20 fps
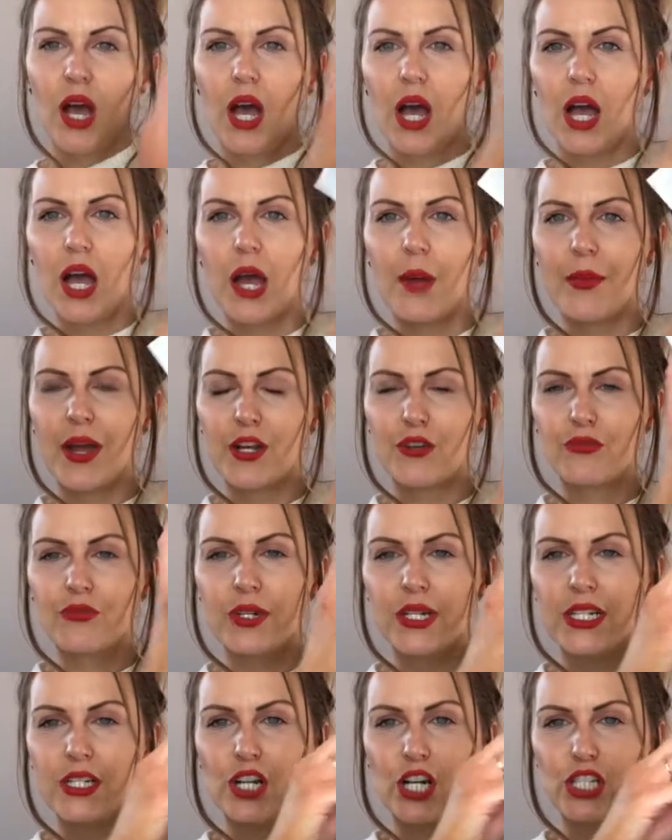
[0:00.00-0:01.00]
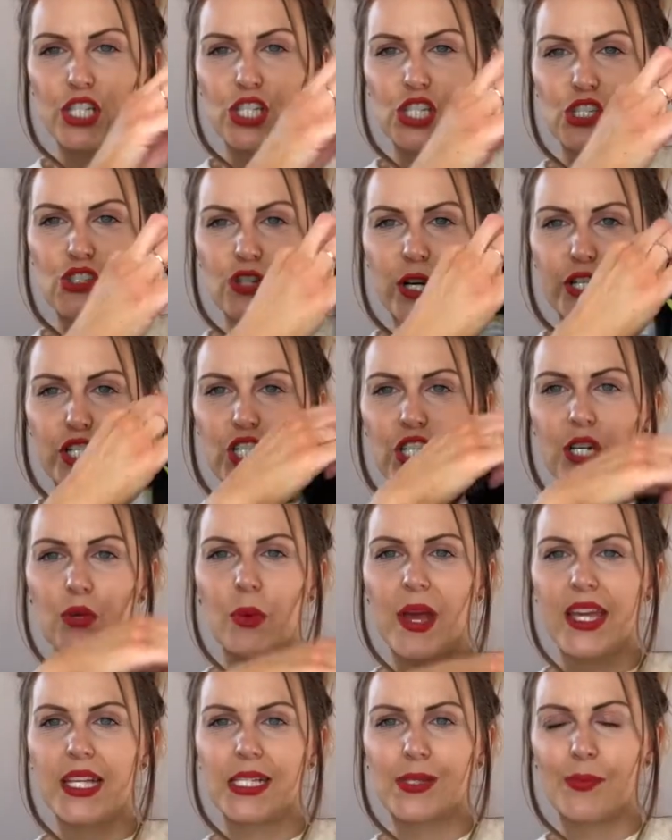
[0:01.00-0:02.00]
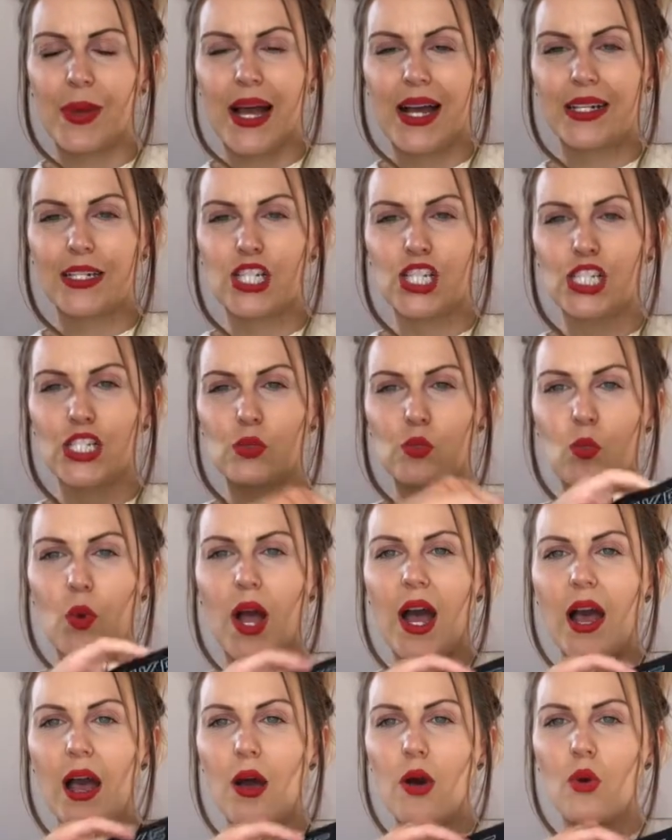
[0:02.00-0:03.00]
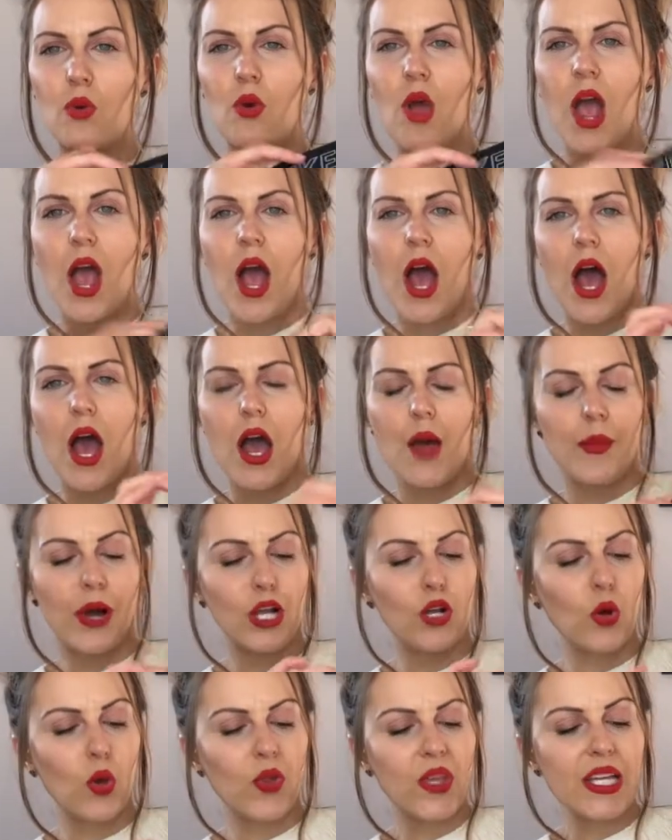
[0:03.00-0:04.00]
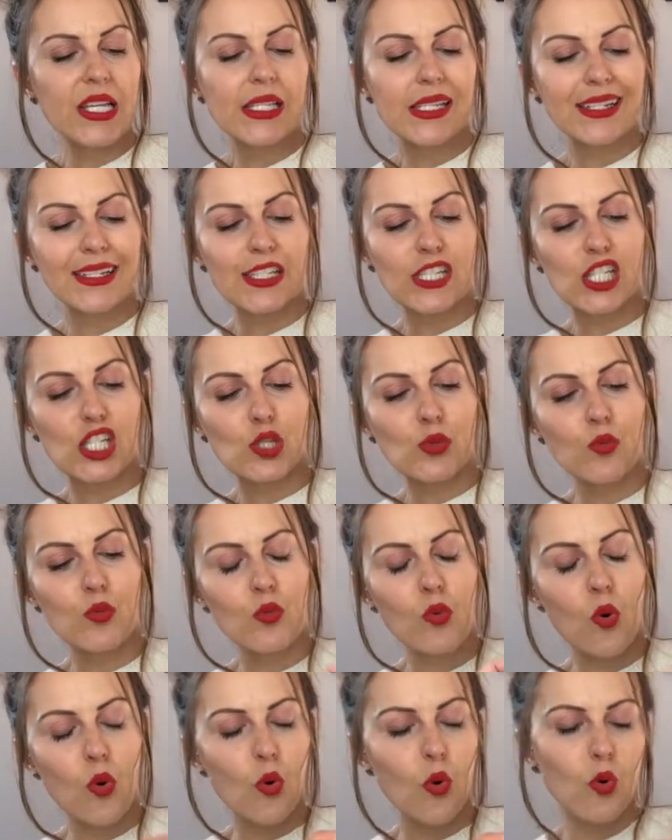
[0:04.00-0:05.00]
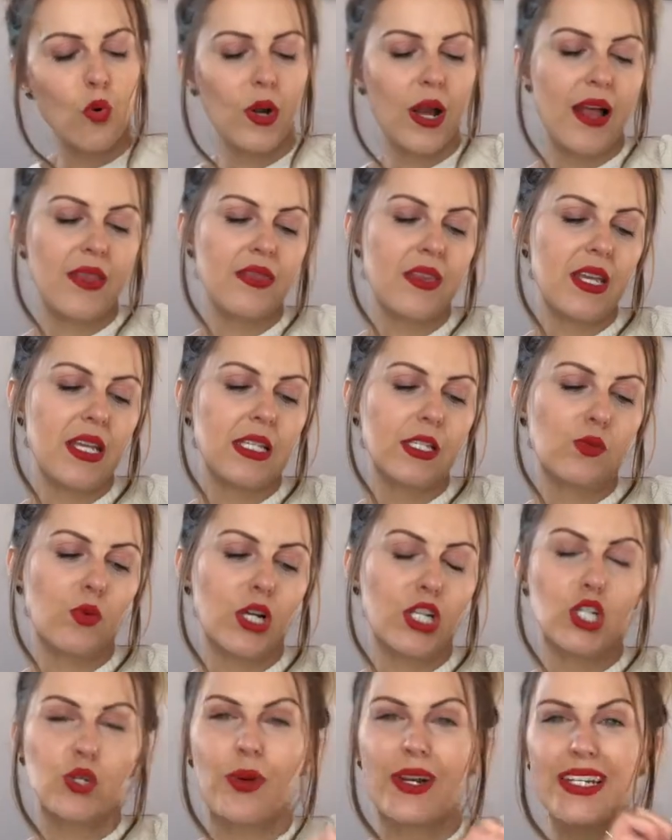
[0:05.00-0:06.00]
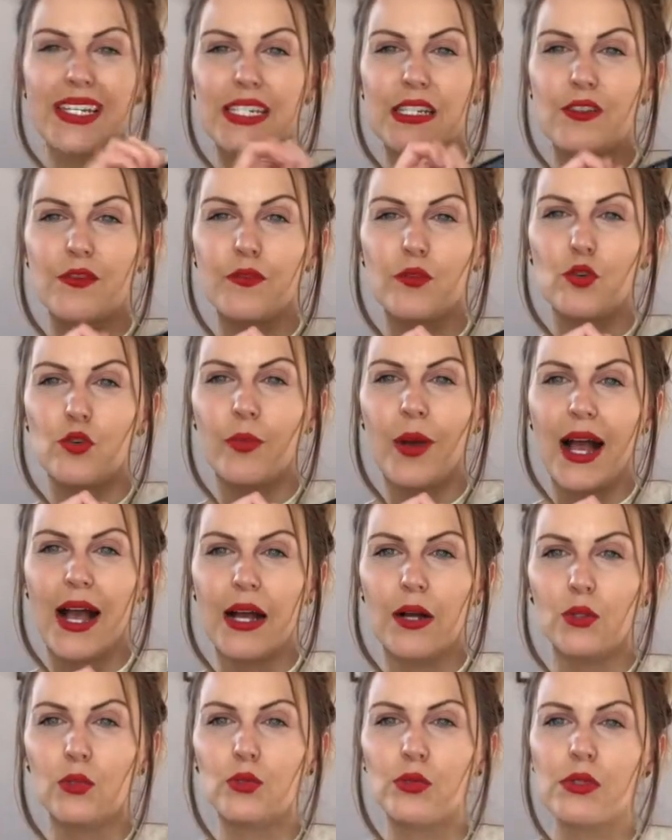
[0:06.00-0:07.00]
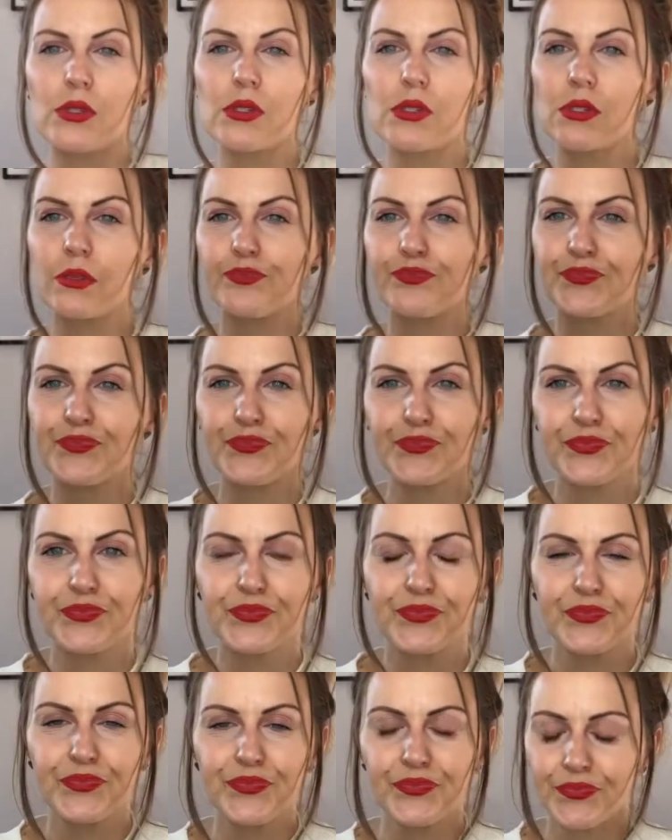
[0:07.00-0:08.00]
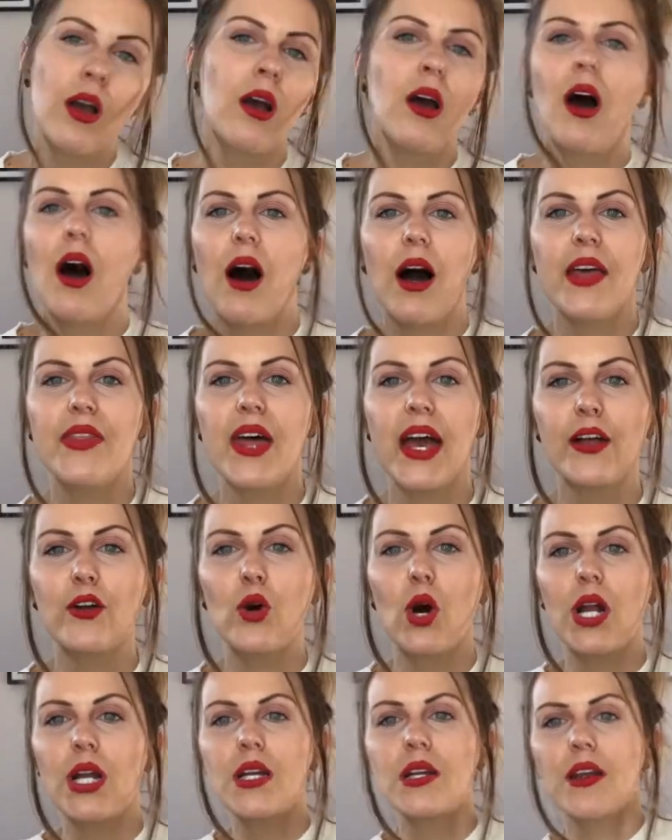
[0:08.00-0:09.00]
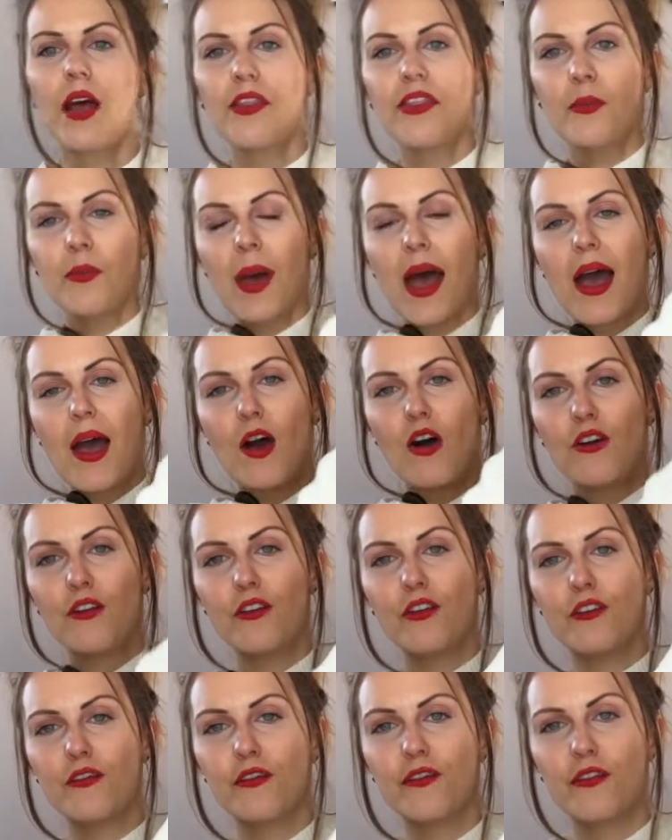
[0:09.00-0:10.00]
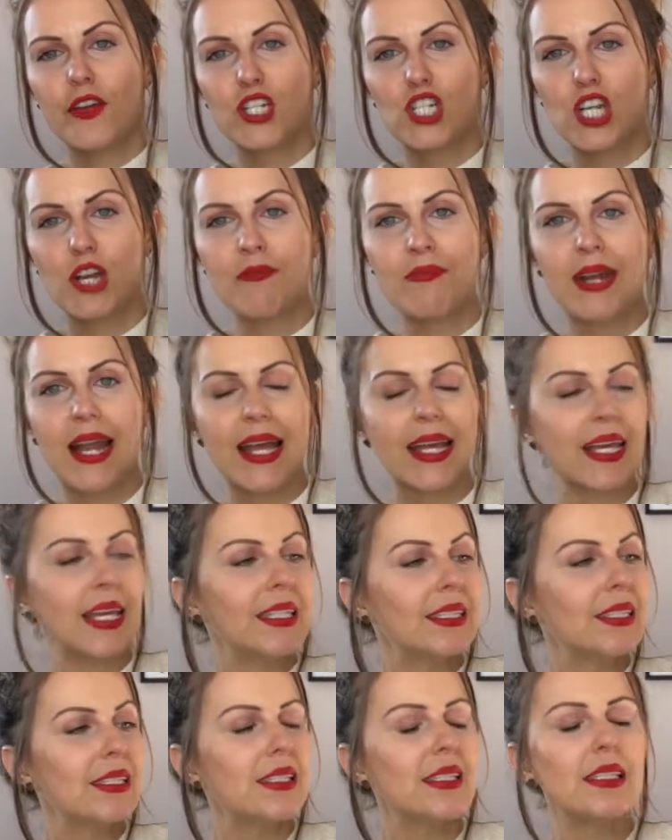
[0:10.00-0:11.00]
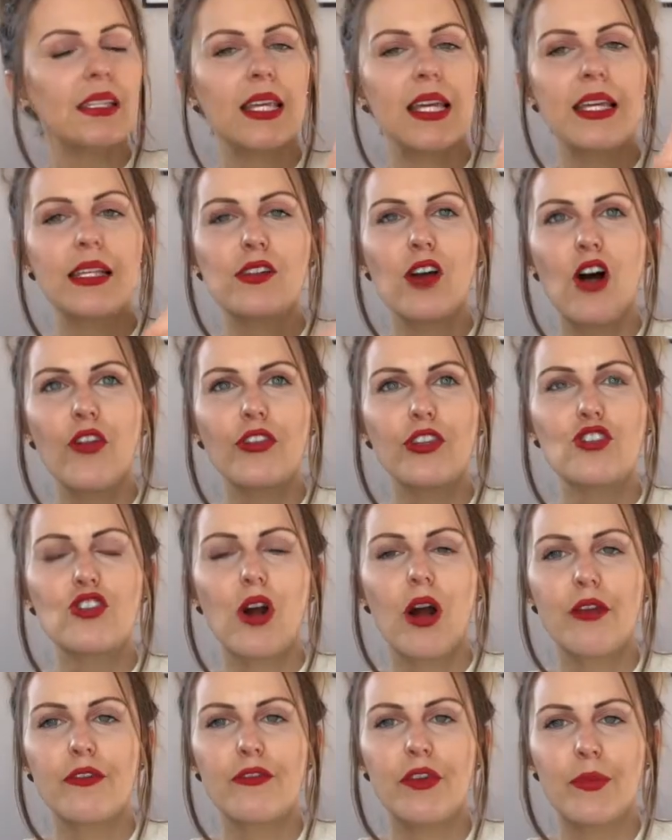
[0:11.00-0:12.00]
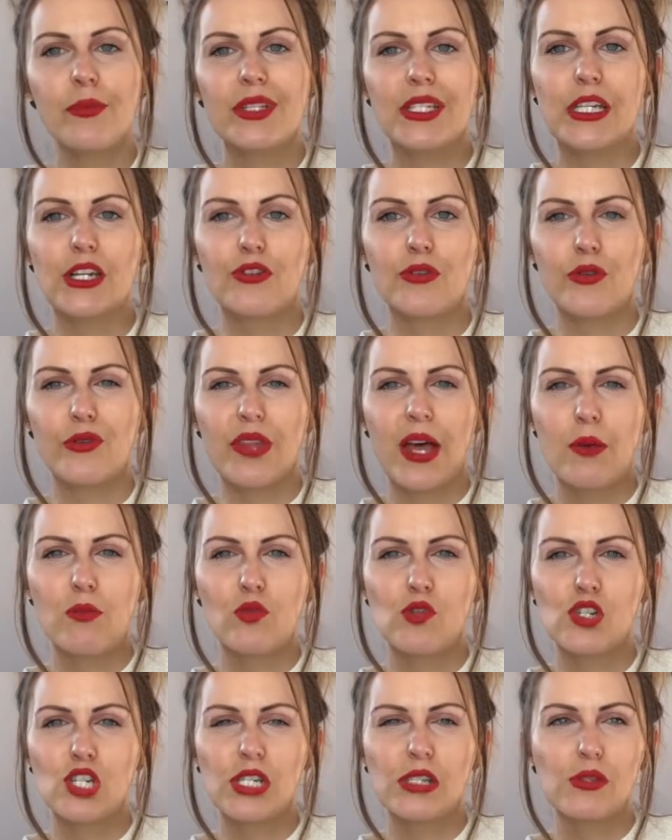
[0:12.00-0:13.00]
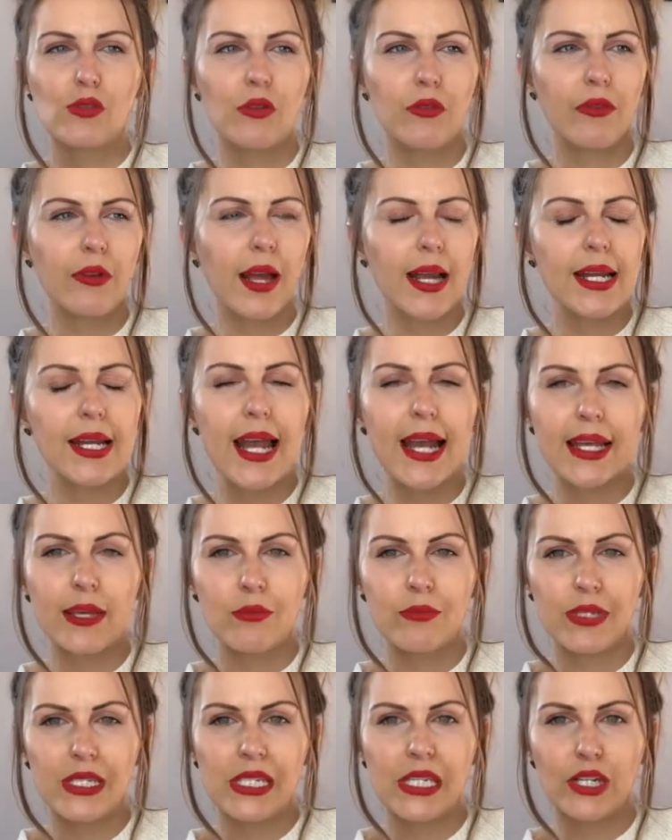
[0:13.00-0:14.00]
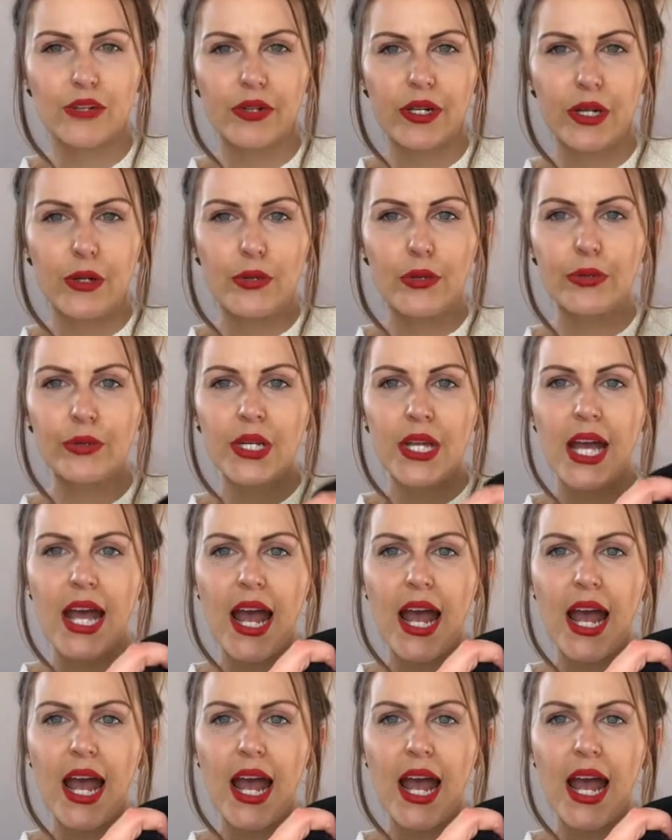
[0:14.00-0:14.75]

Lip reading: and a really nice stretchy waistband as well. I got these in a small, and these were £24. I then got another pair of gym leggings. These aren't the dry fit material, they're more just sort of like legging material.